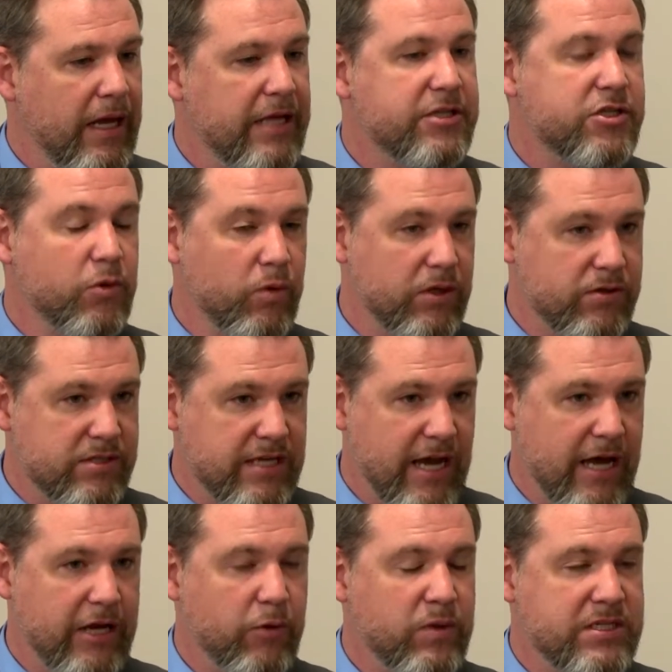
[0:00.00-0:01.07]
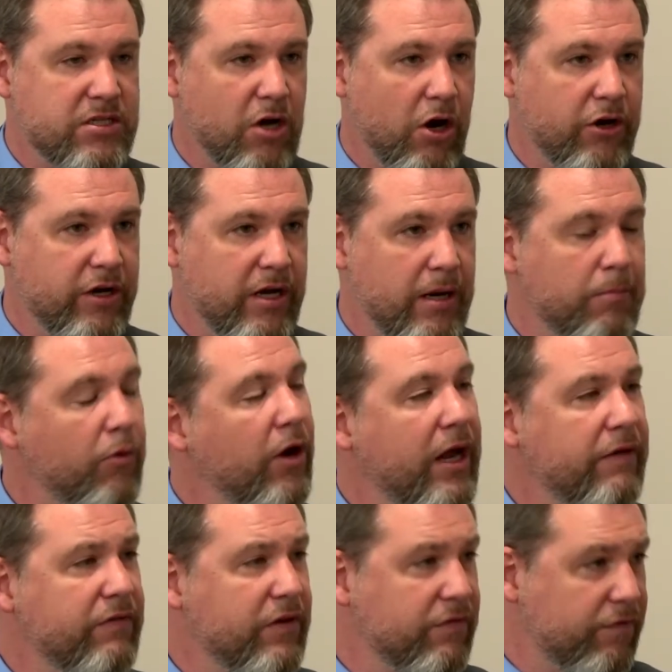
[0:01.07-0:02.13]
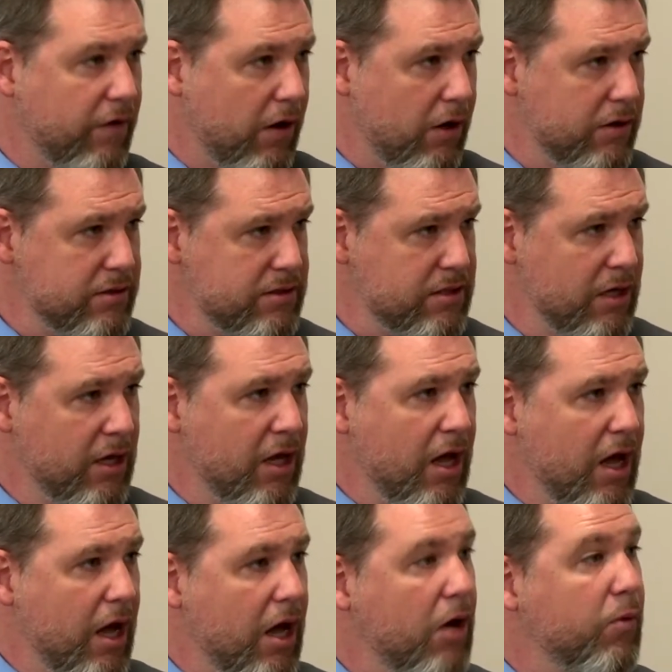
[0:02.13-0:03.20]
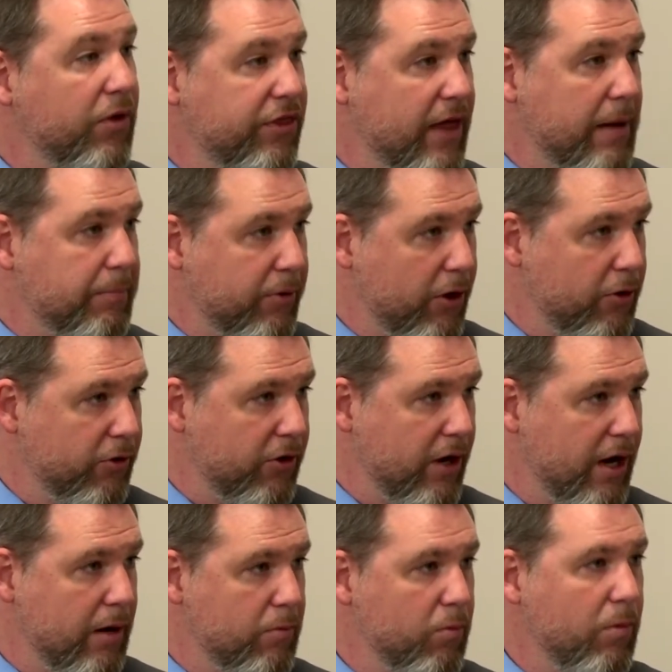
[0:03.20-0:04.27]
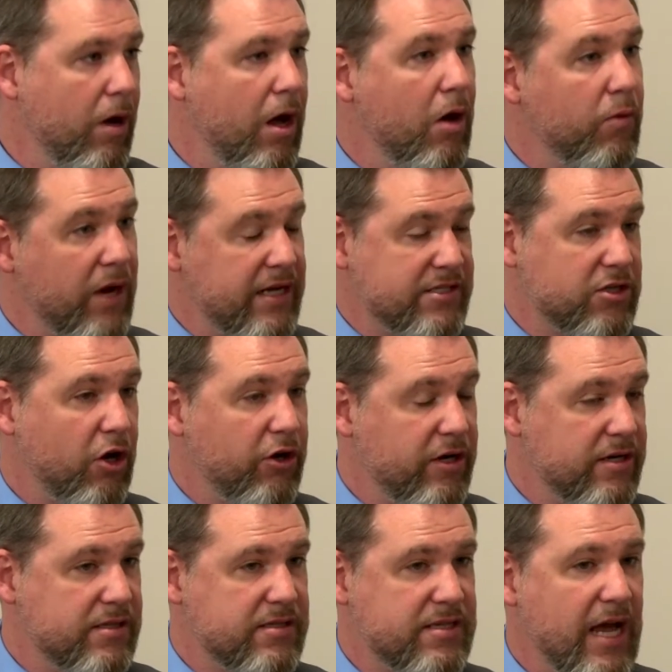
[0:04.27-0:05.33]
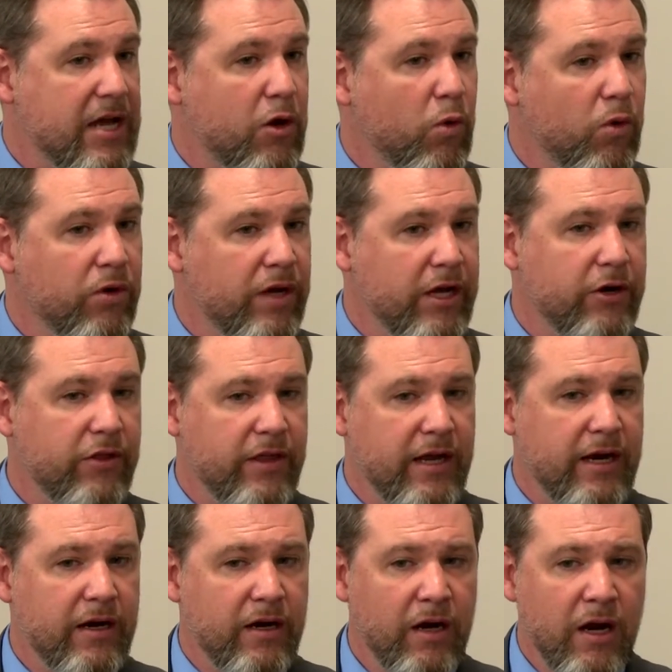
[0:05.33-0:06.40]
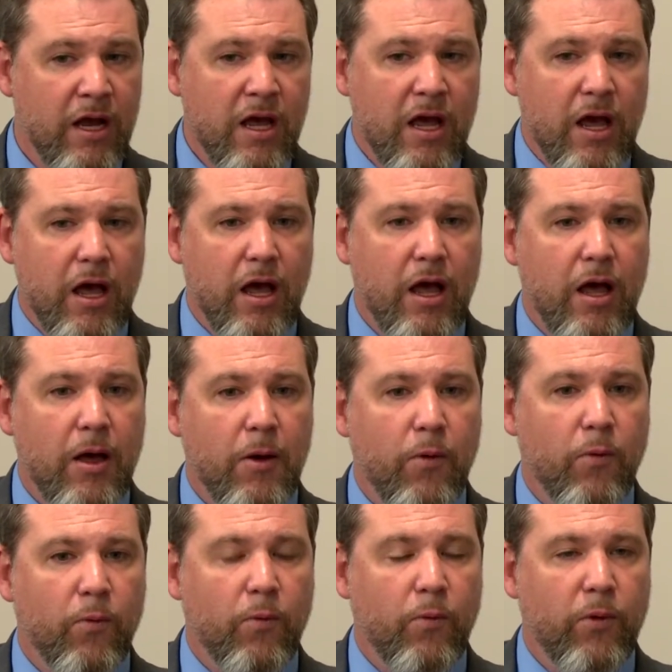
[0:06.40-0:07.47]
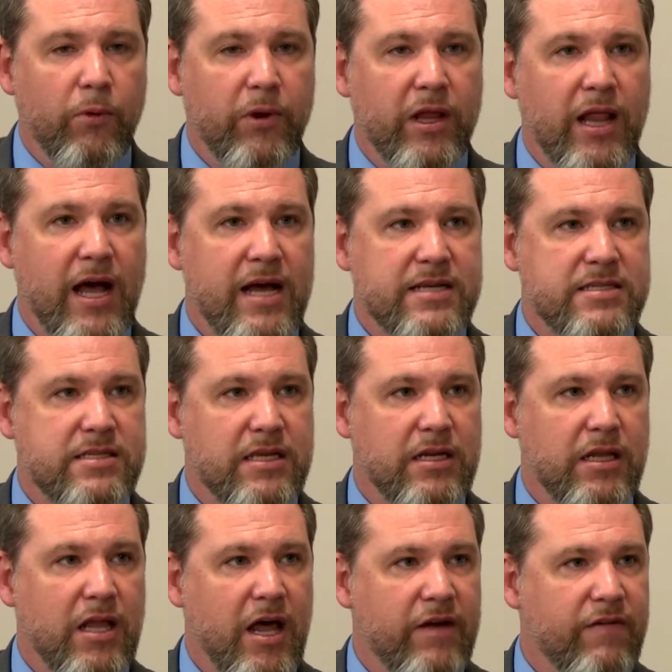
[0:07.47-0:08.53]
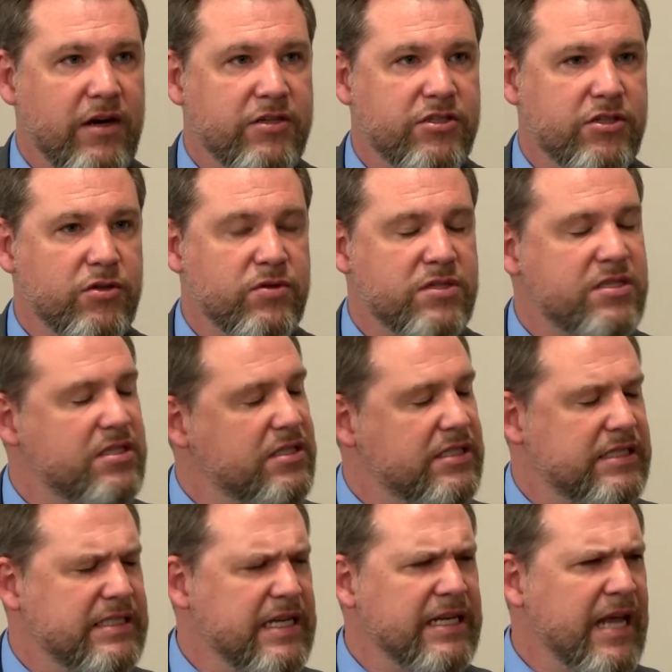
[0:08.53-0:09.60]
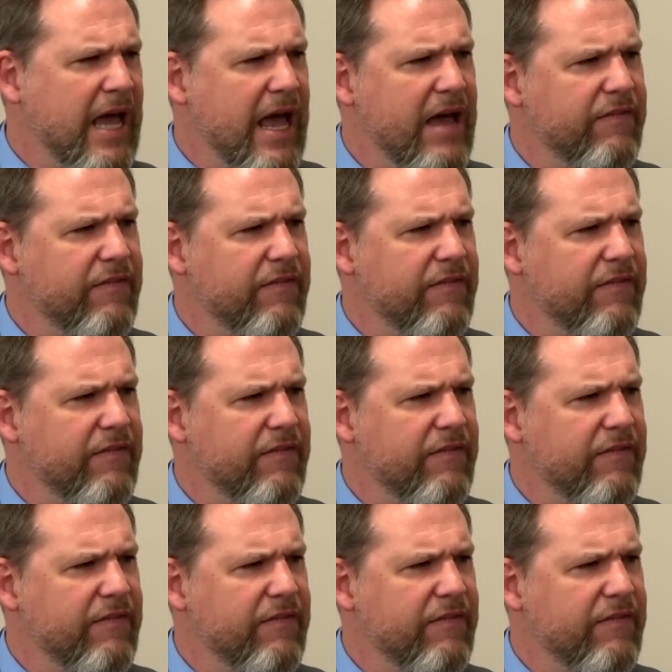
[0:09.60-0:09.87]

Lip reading: Wilkes County. We started at Moravian Falls with that program. When I started as a site coordinator there, we realized that a lot of our students didn't have